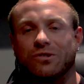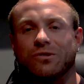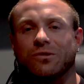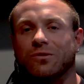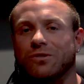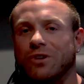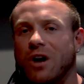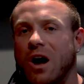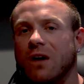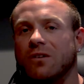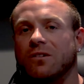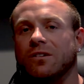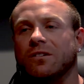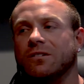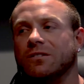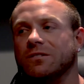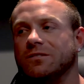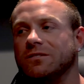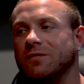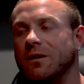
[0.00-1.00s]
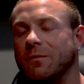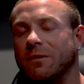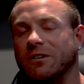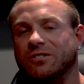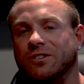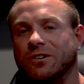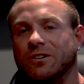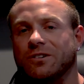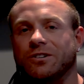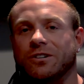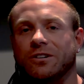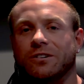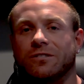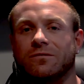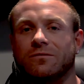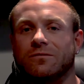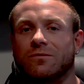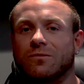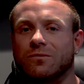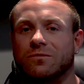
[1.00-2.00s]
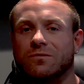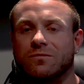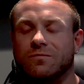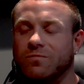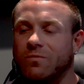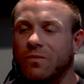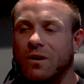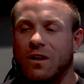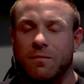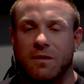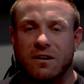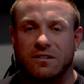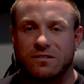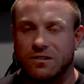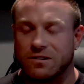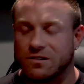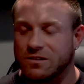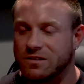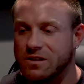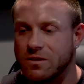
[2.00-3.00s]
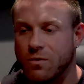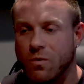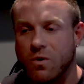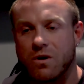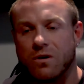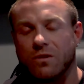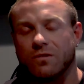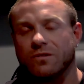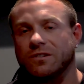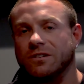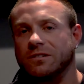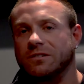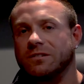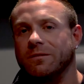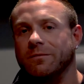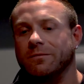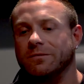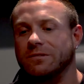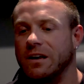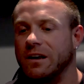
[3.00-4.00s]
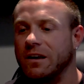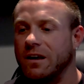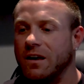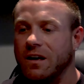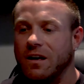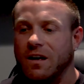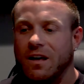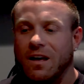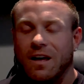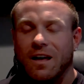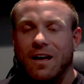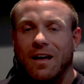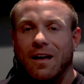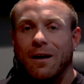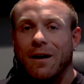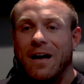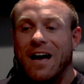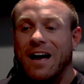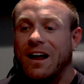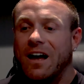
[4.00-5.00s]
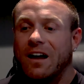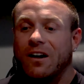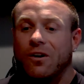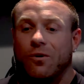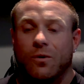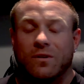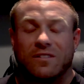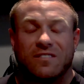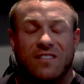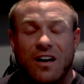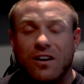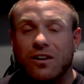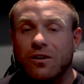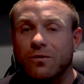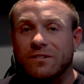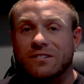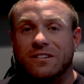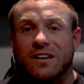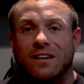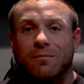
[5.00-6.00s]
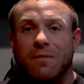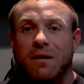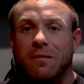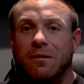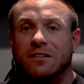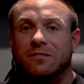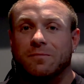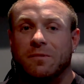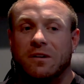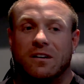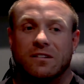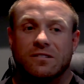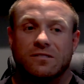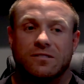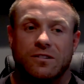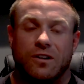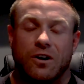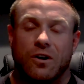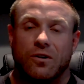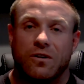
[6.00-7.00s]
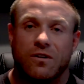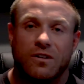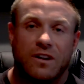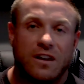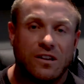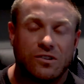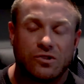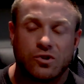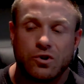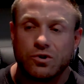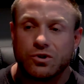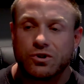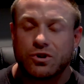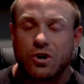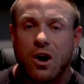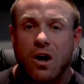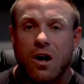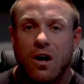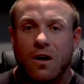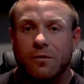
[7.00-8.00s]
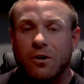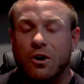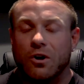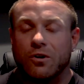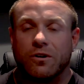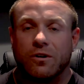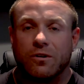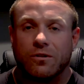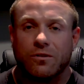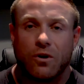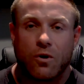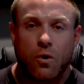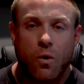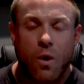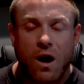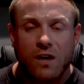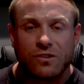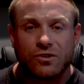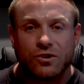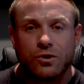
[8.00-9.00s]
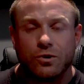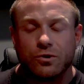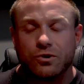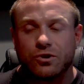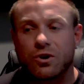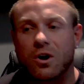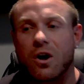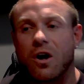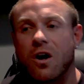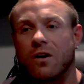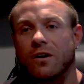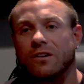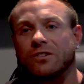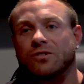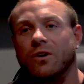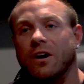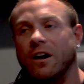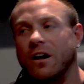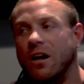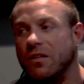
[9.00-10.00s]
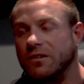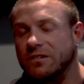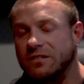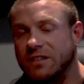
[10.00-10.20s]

doctors. You know, my surgeon, who's one of the best surgeons in the world, he was like, I don't know what to tell you. He's like, maybe it's because, you know, your knee's too strong, you know, your quads are too strong, it's creating all this